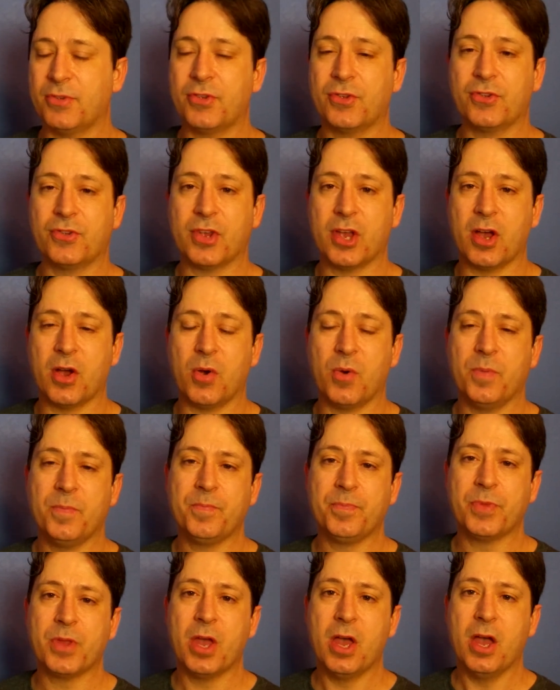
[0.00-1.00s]
So
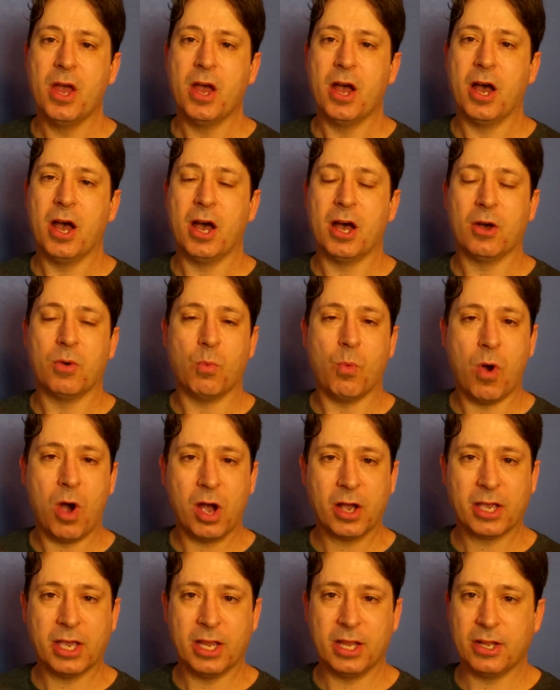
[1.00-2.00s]

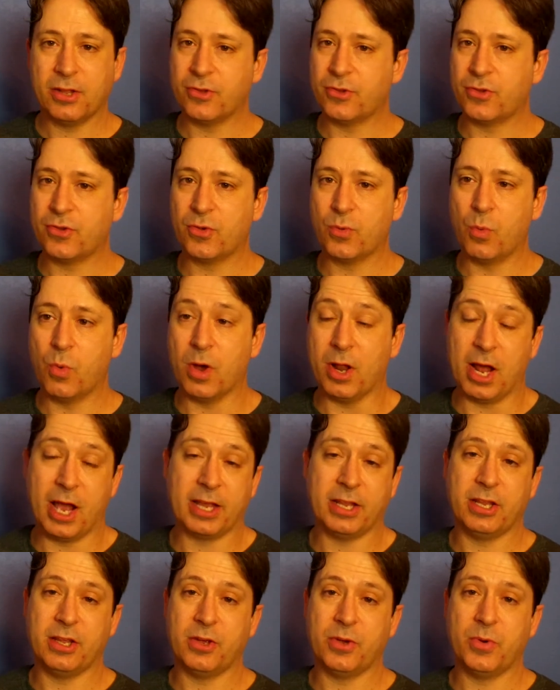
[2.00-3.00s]
walking is what
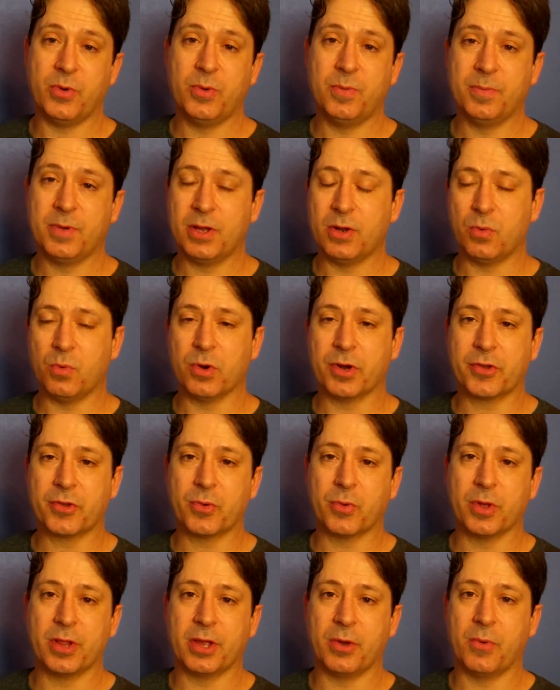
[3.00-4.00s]
I do, and it
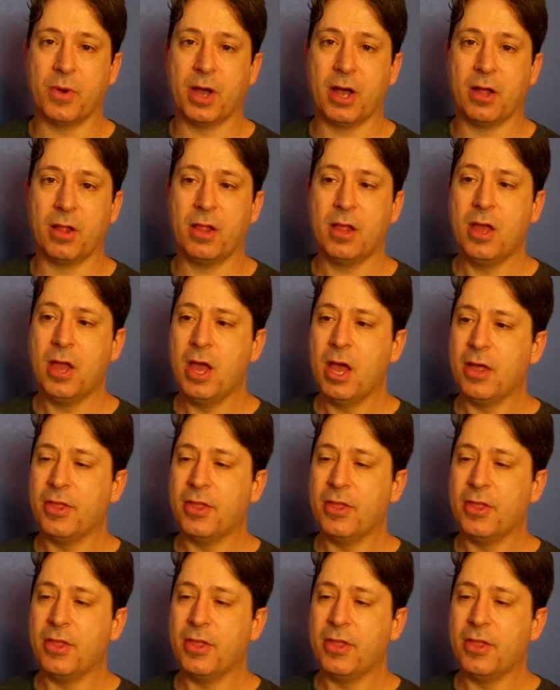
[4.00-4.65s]
works really well.